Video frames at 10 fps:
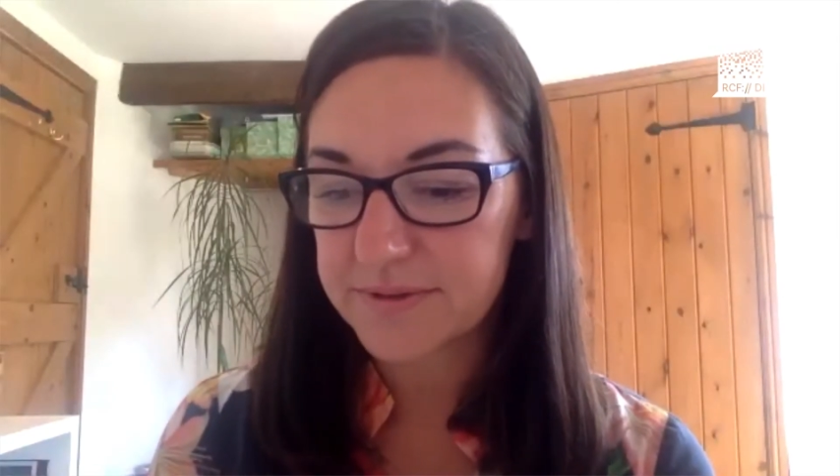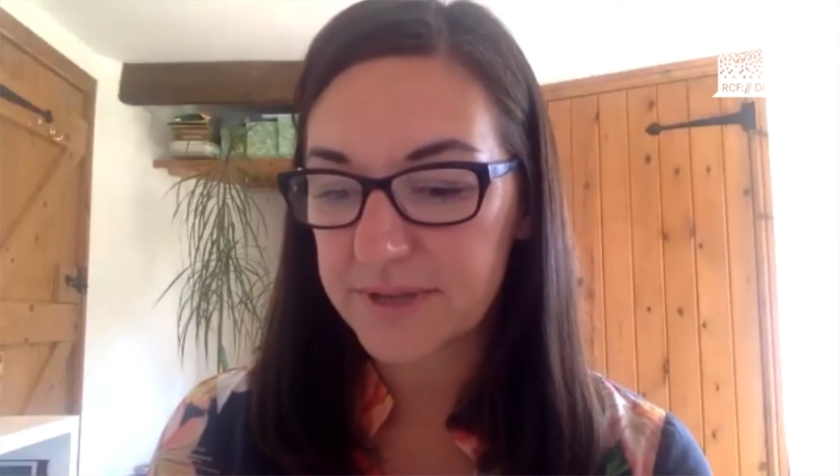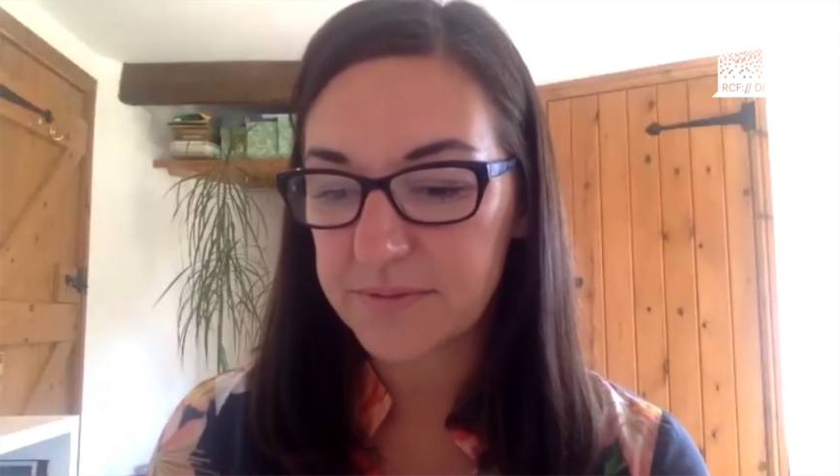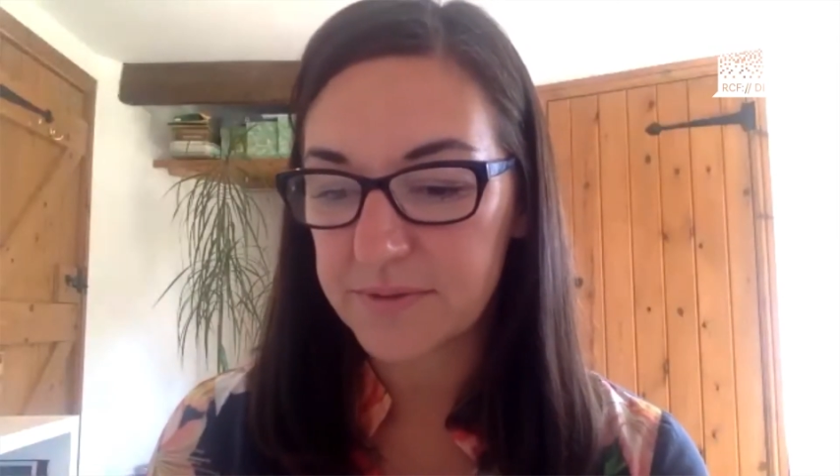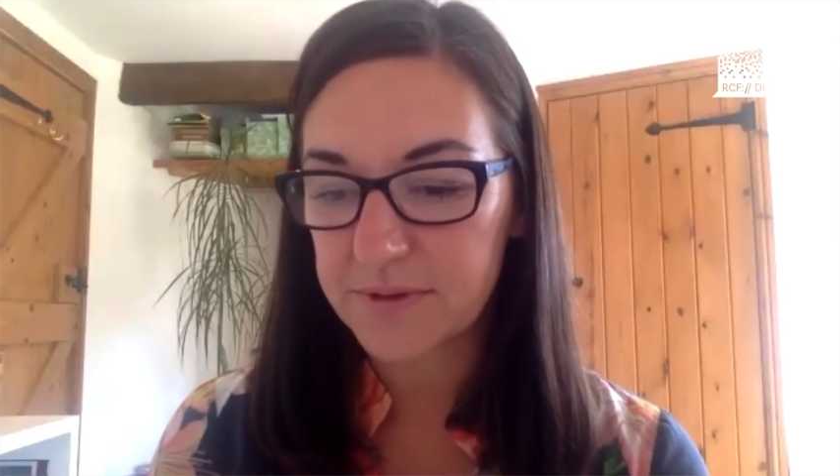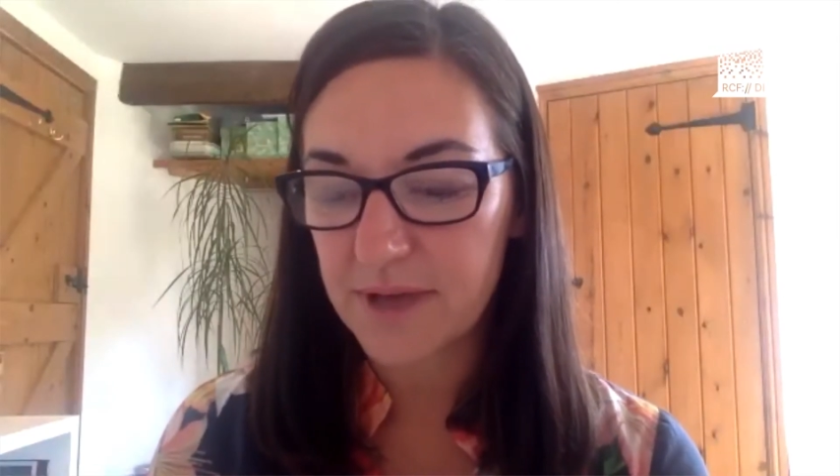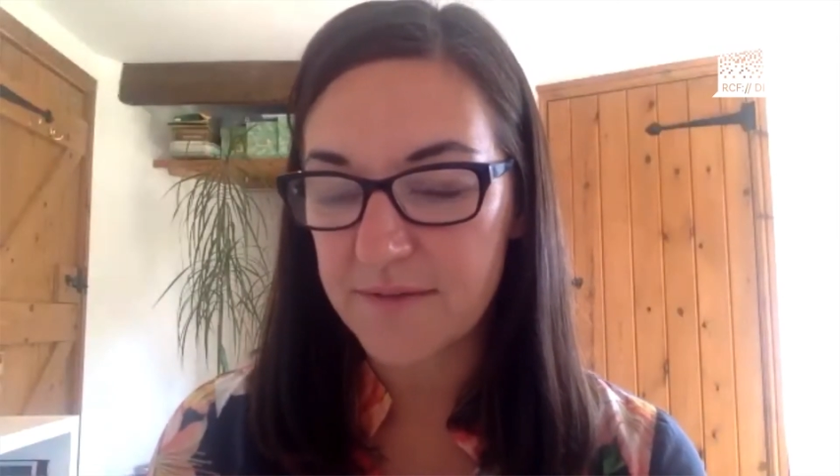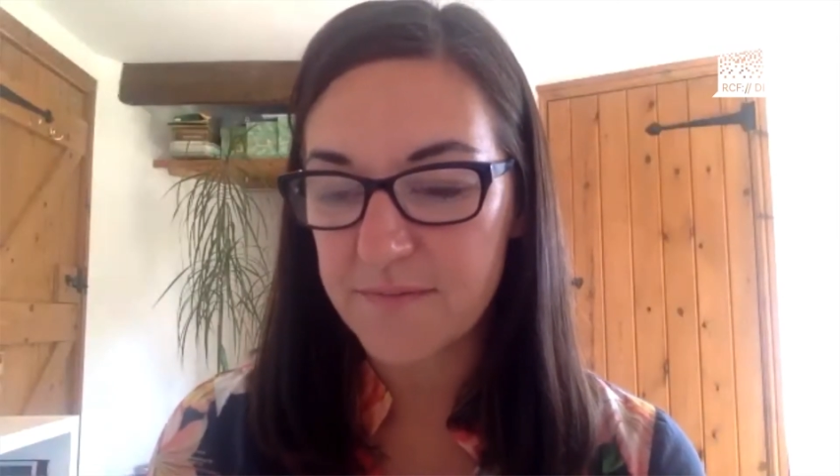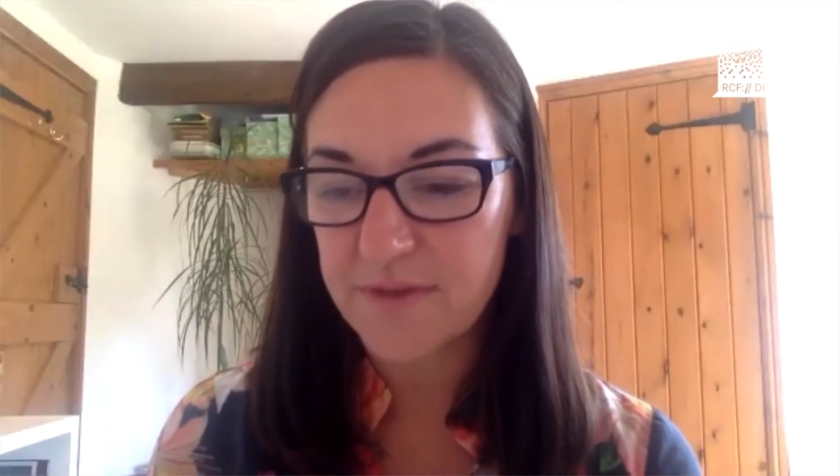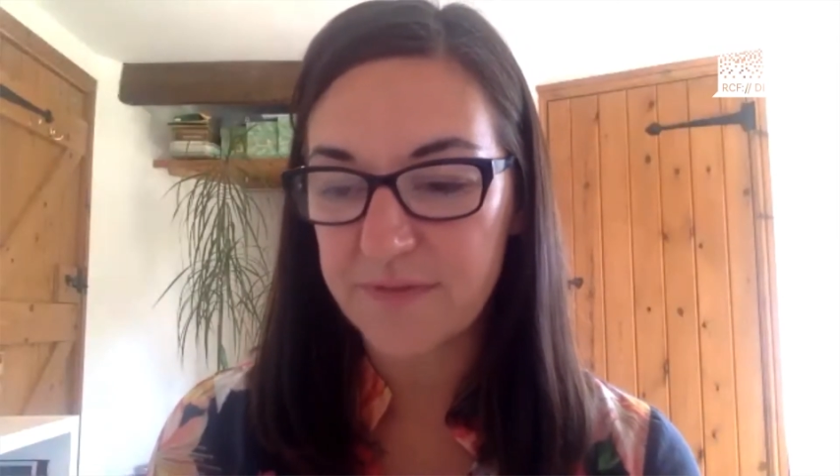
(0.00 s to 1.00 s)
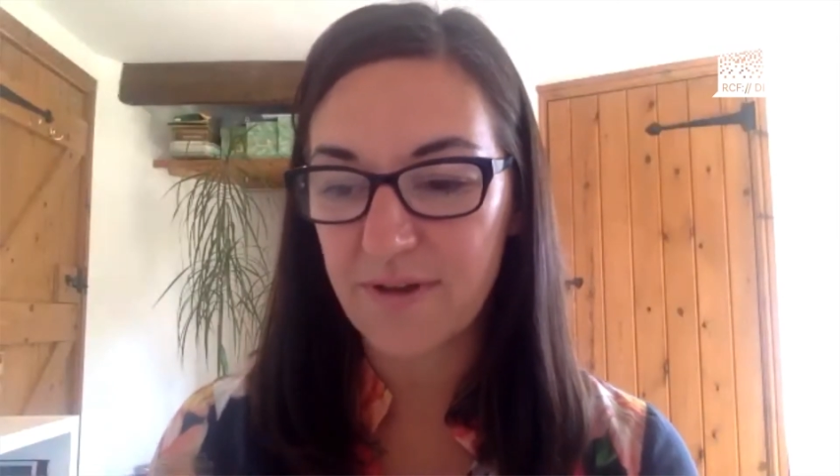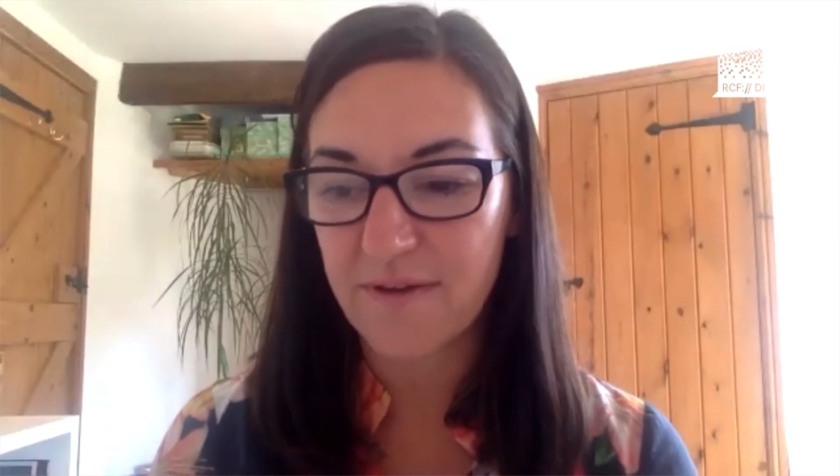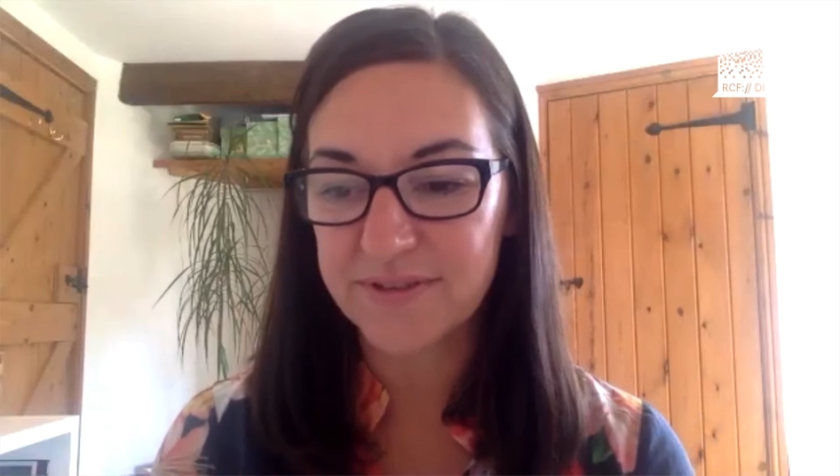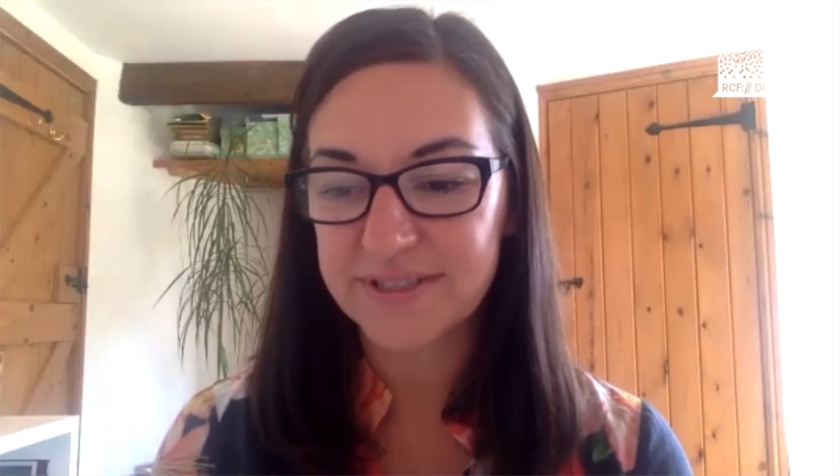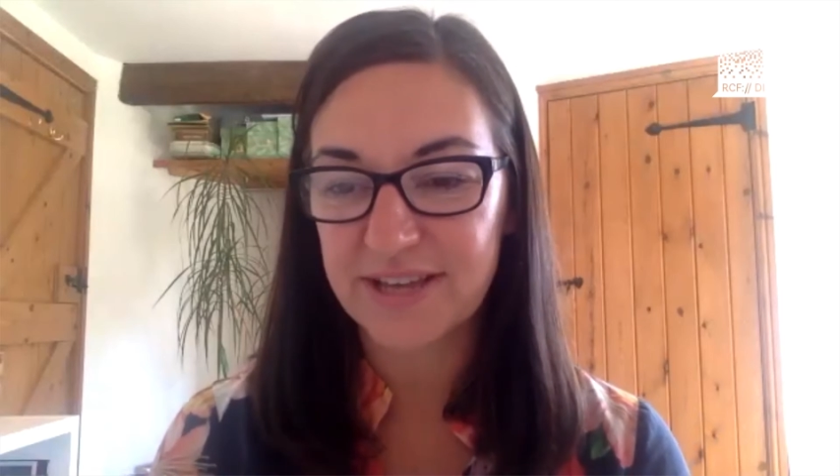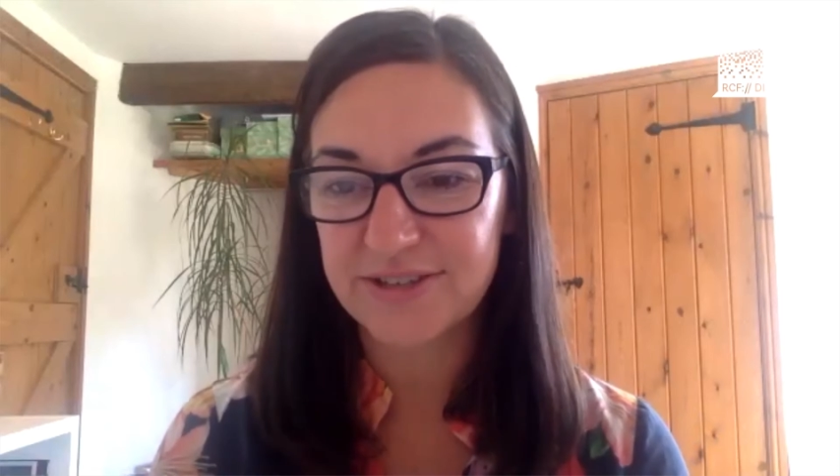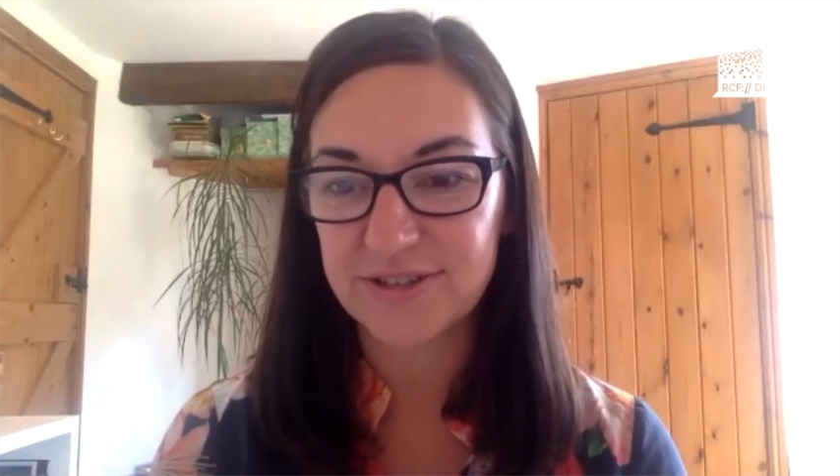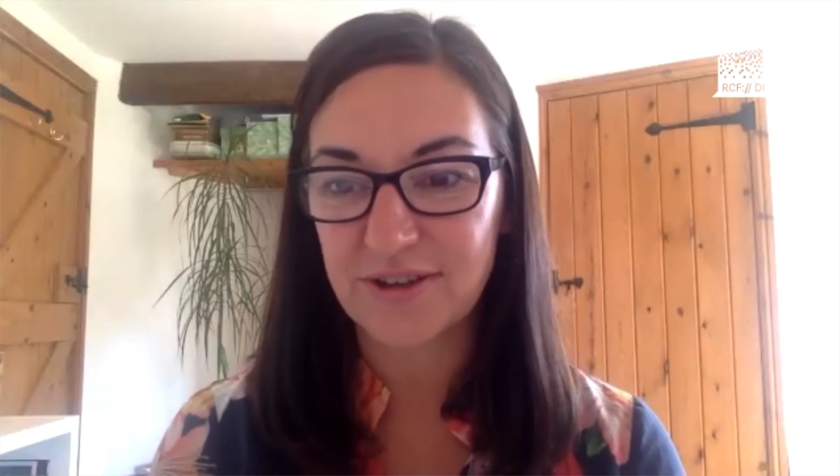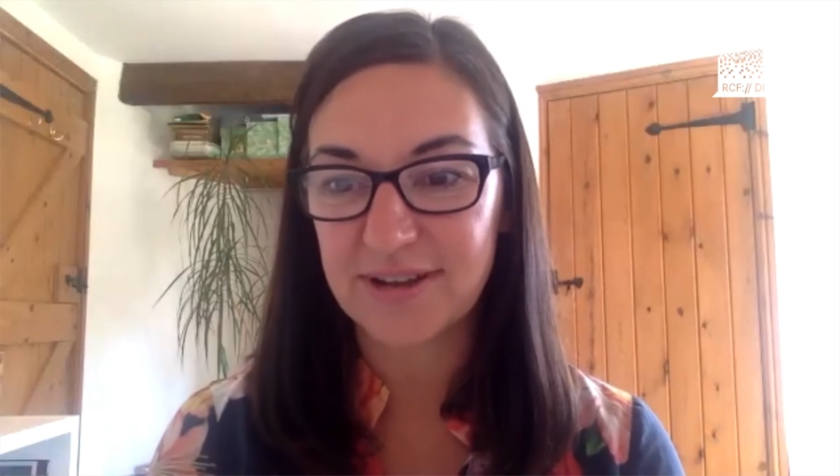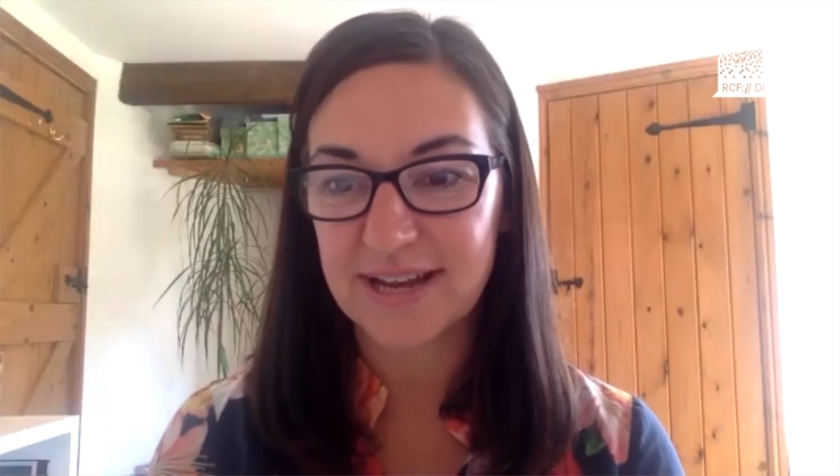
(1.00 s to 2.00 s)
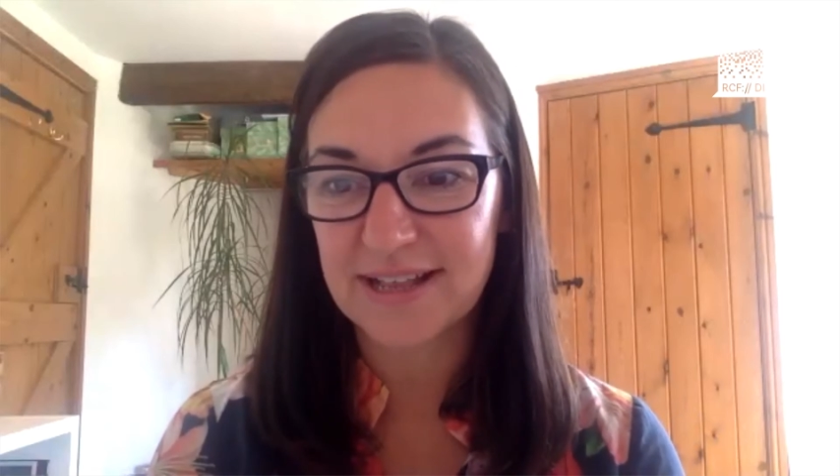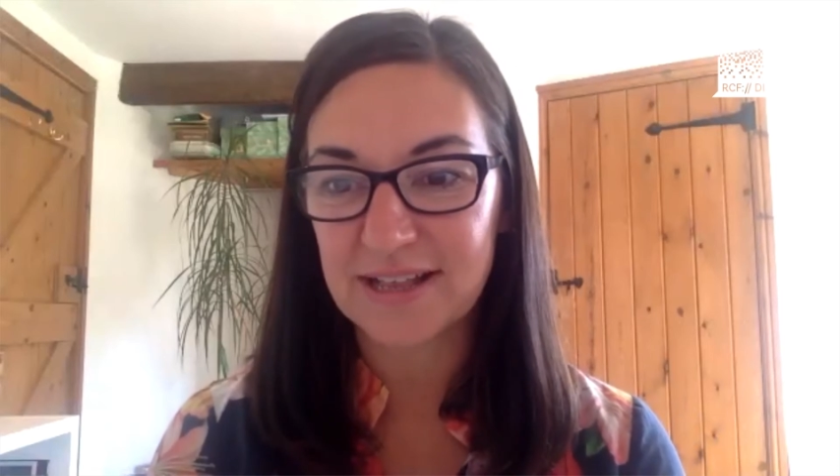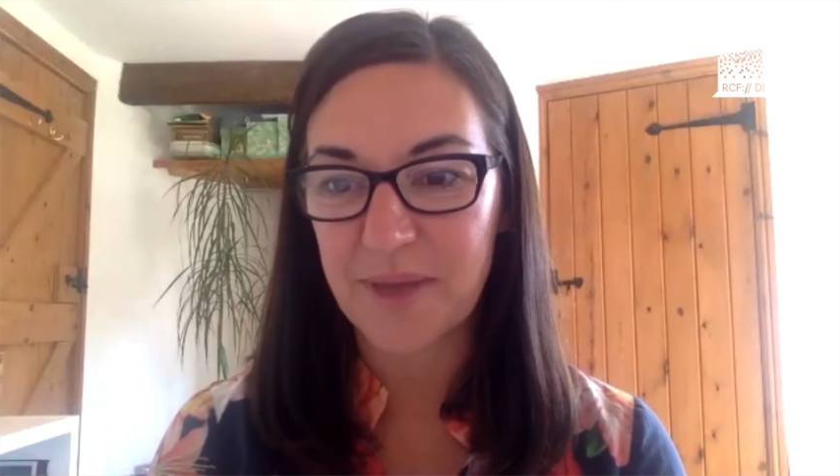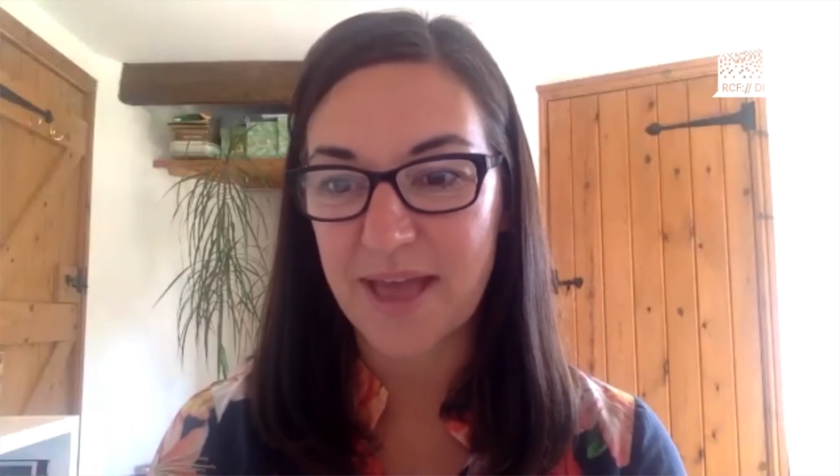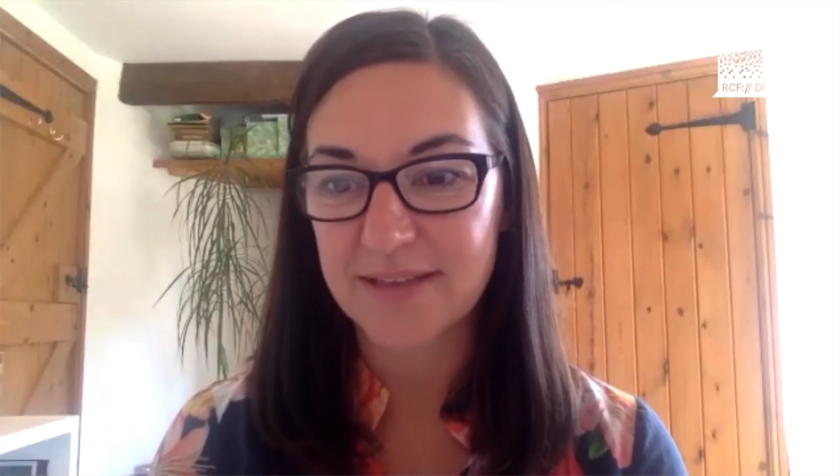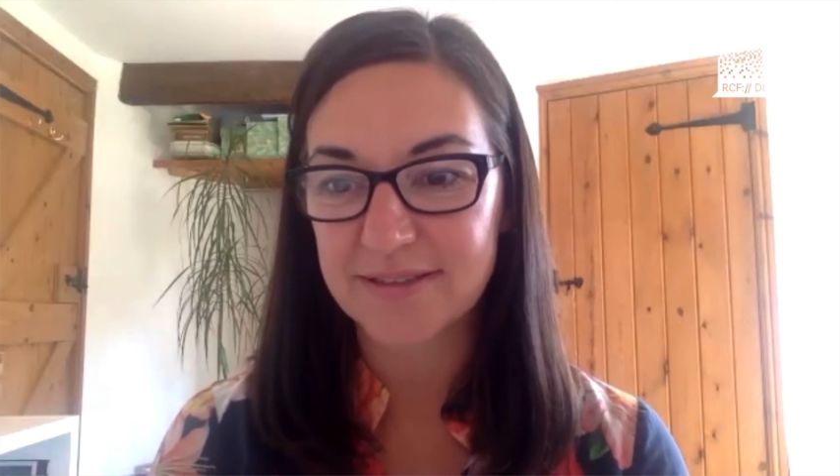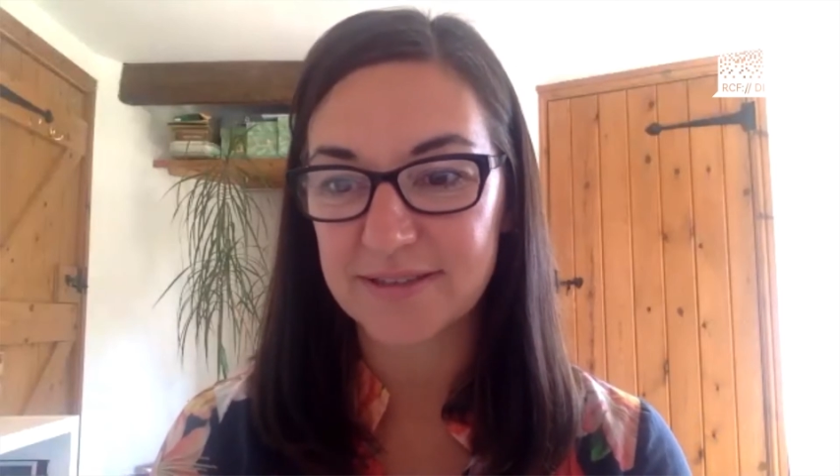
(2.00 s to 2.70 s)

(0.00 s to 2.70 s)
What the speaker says: we'll kind of move the conversation on a little bit